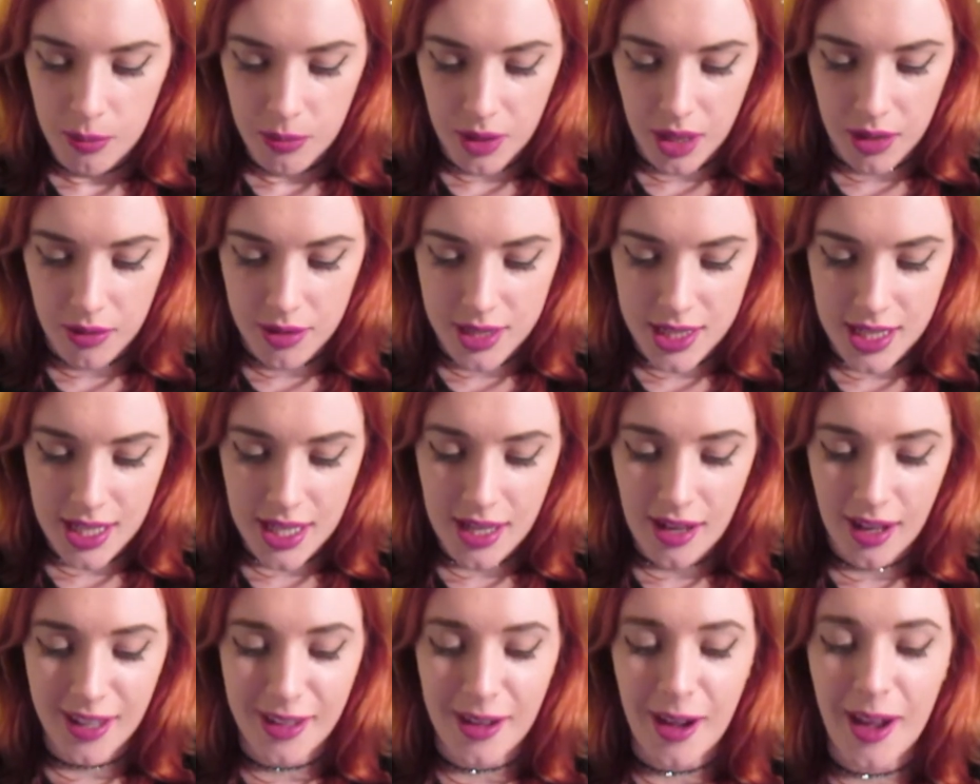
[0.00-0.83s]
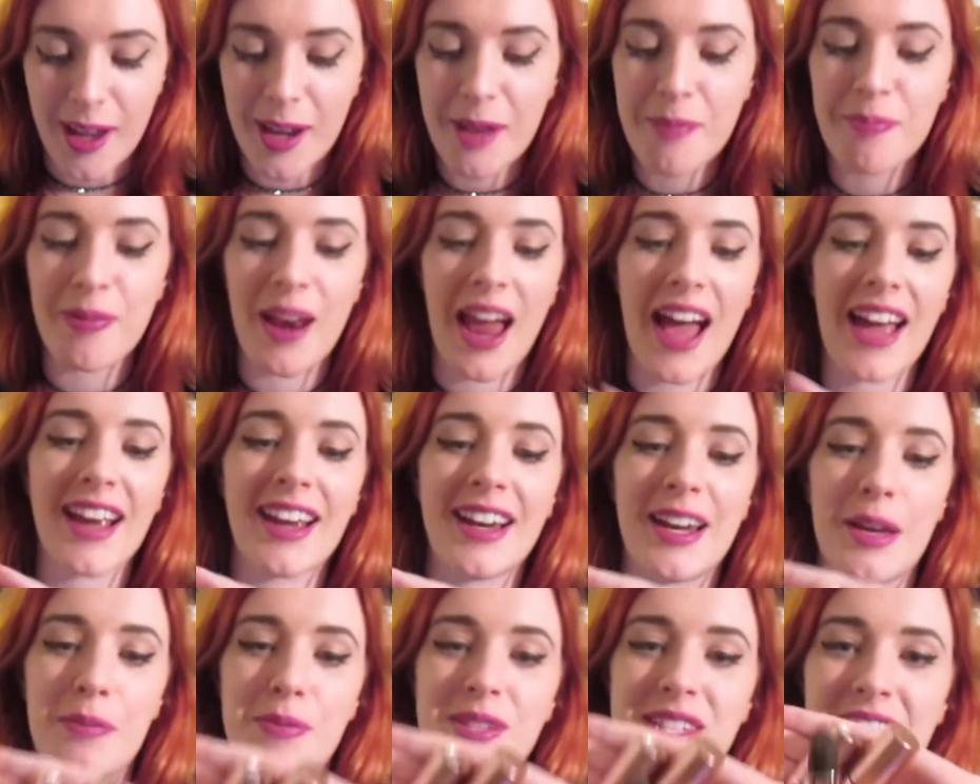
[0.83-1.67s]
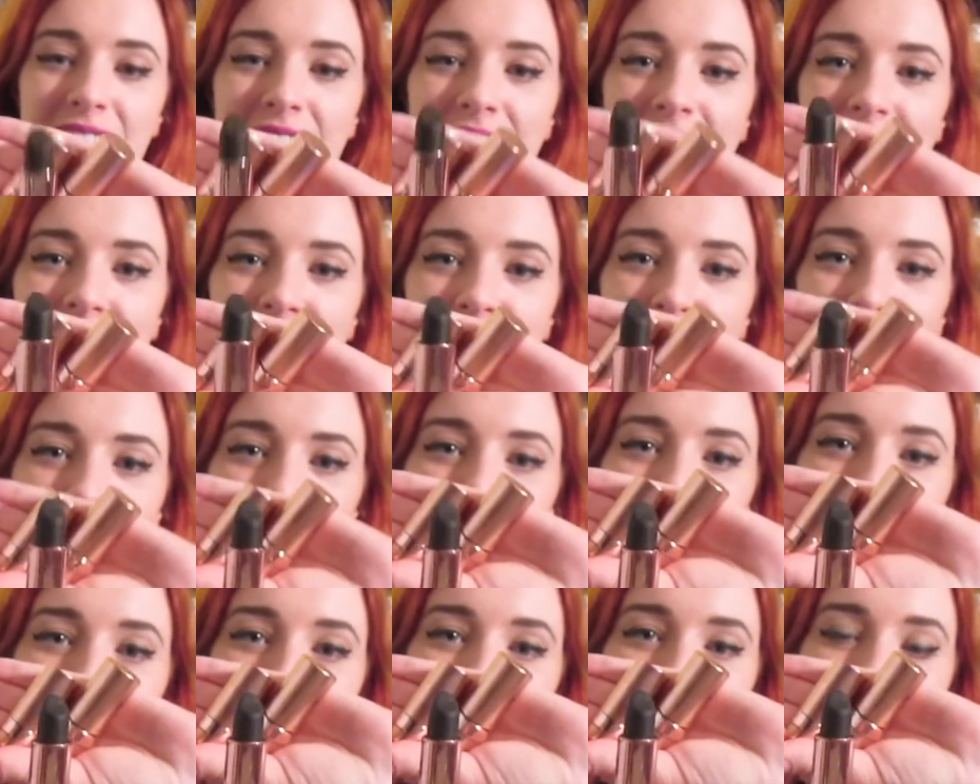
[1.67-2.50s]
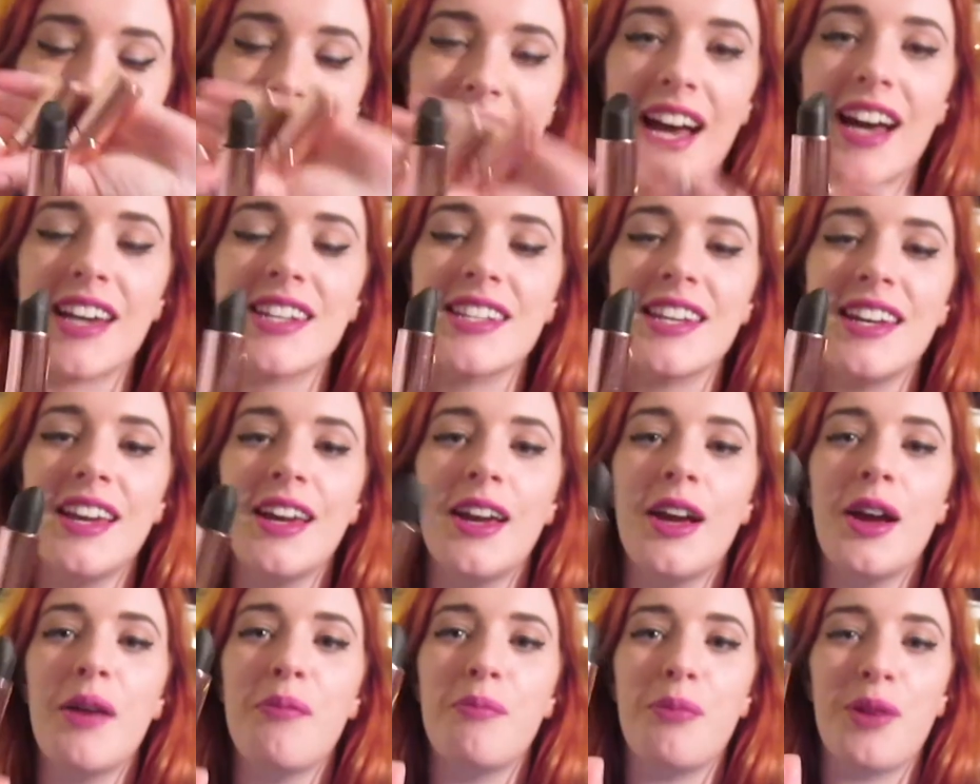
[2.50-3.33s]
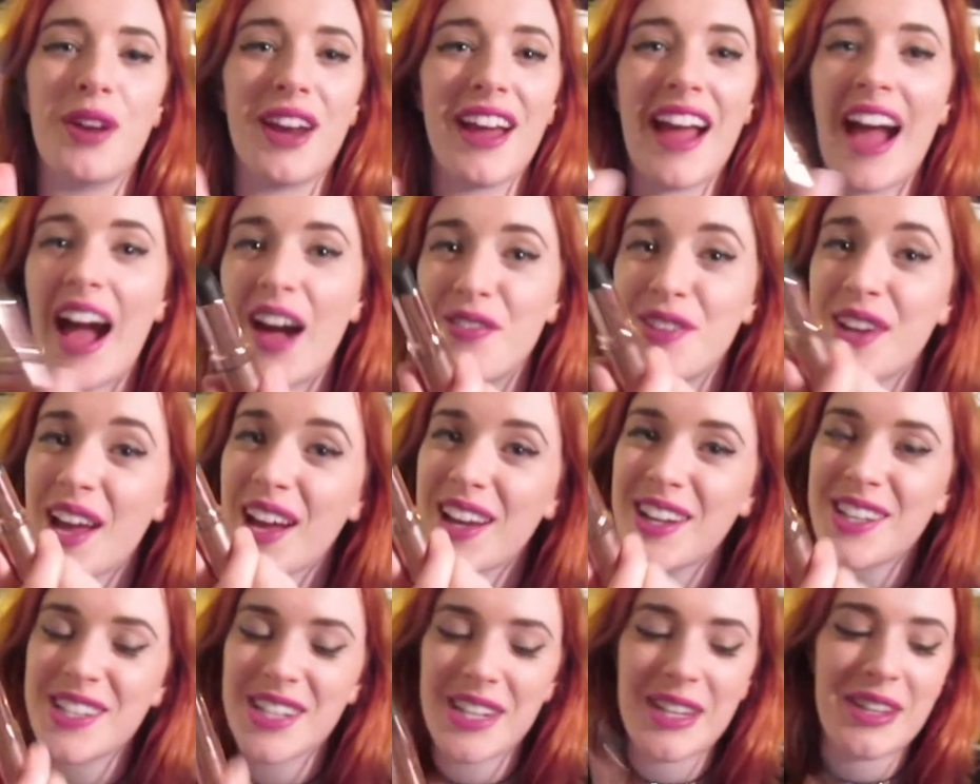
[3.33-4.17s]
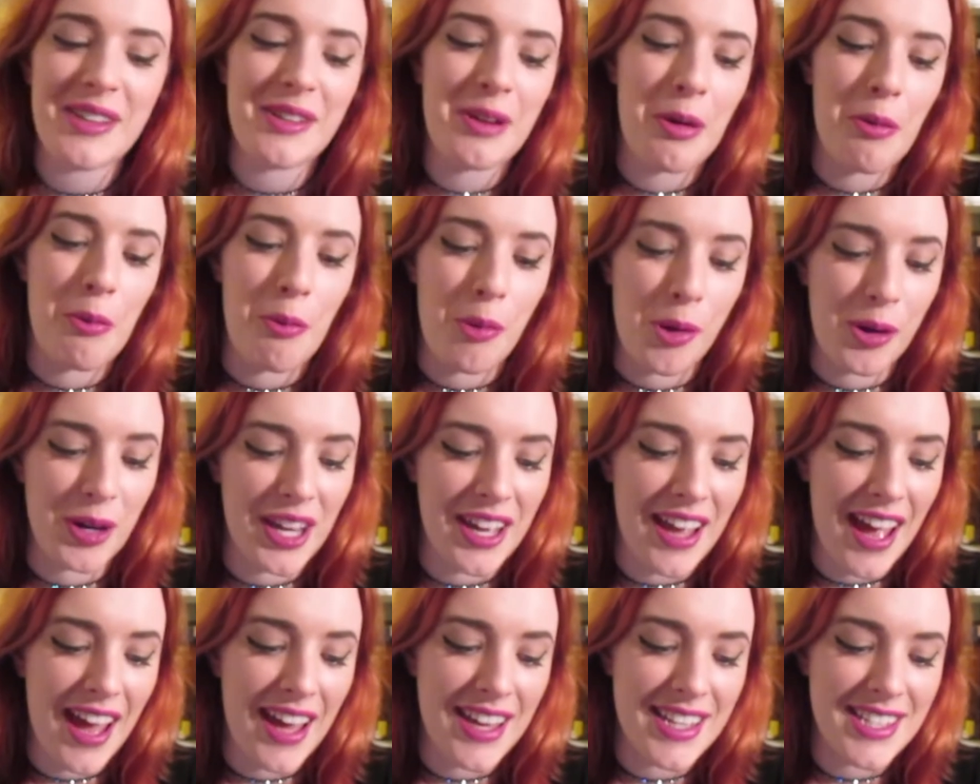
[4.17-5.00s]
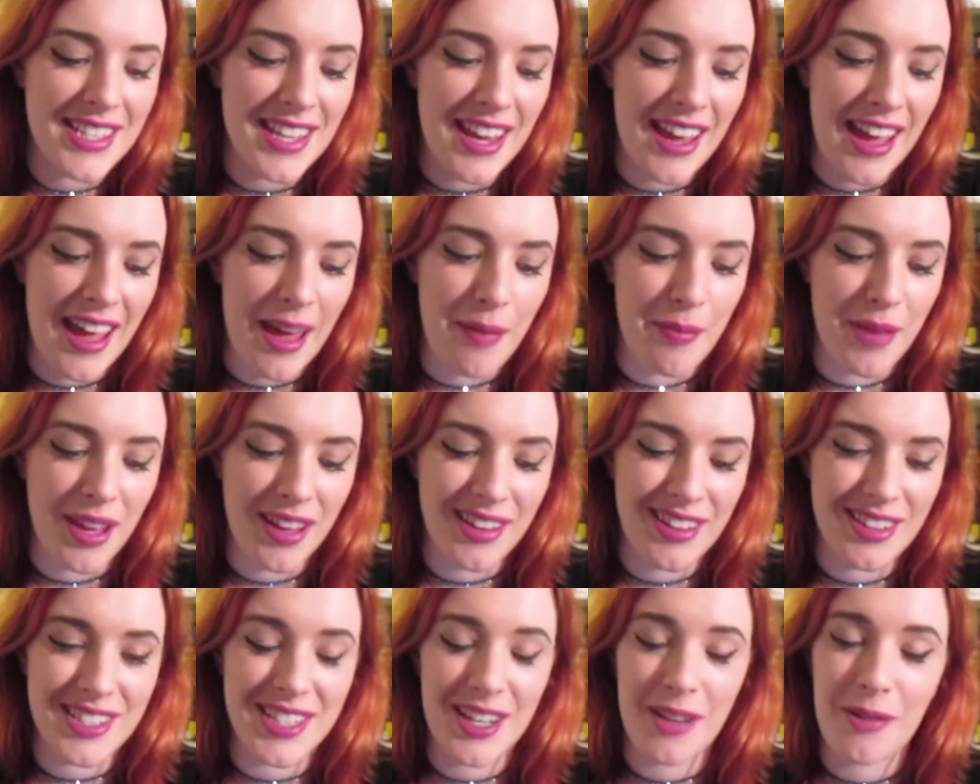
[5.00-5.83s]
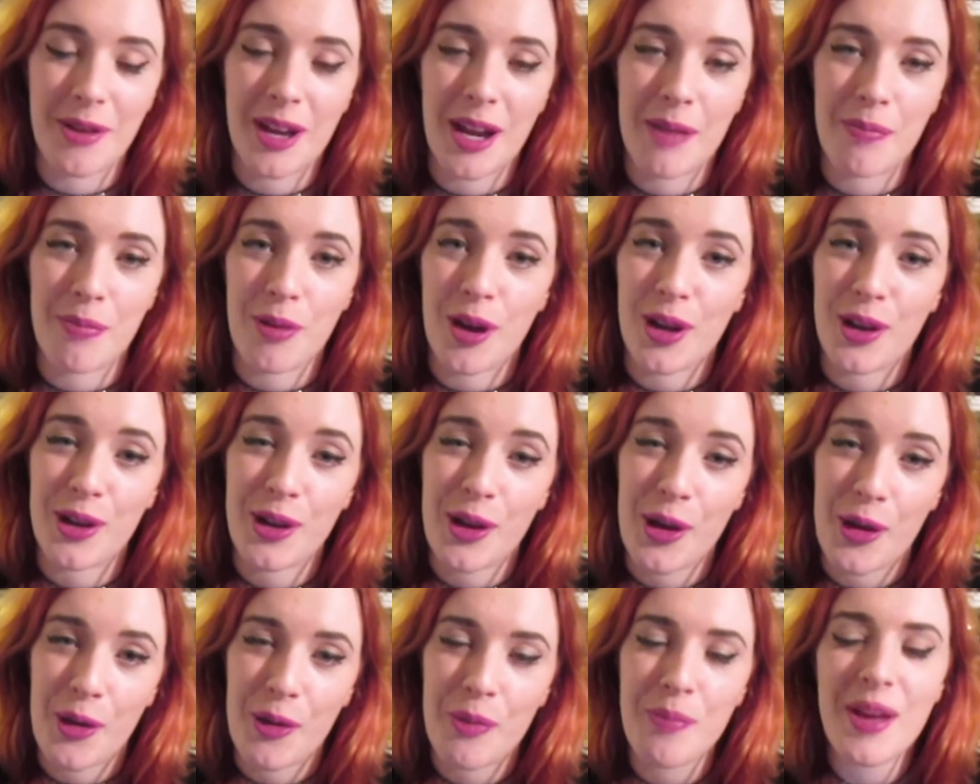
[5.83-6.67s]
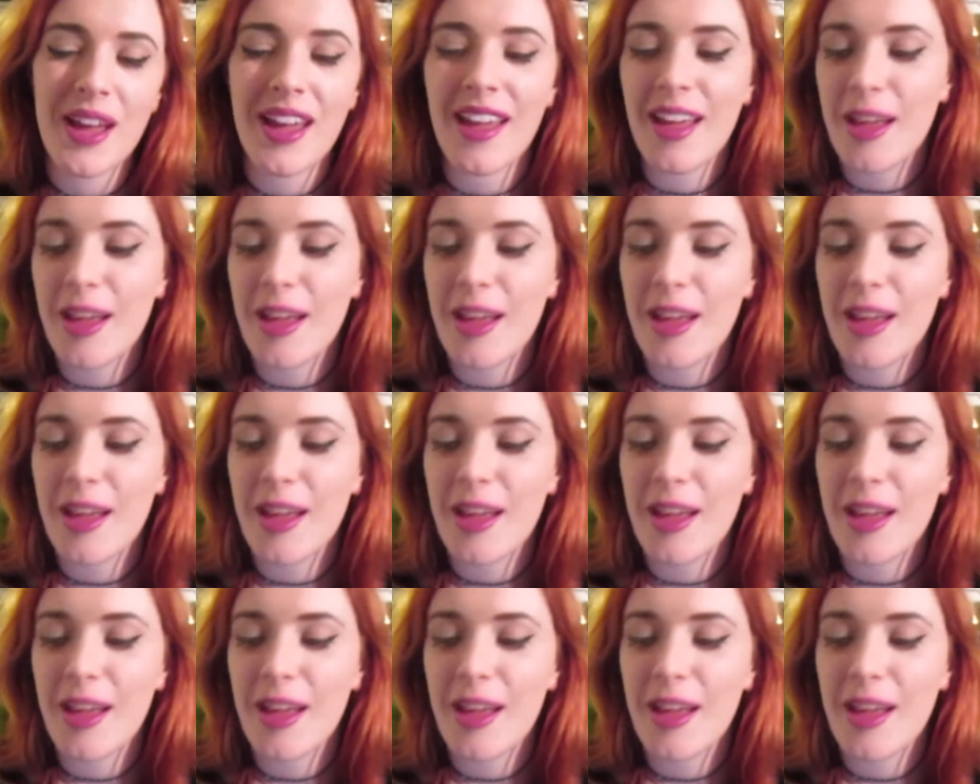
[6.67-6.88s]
I will see I got a black lipstick, I don't know if you can see that, but I haven't actually worn it yet um, until when I brought it home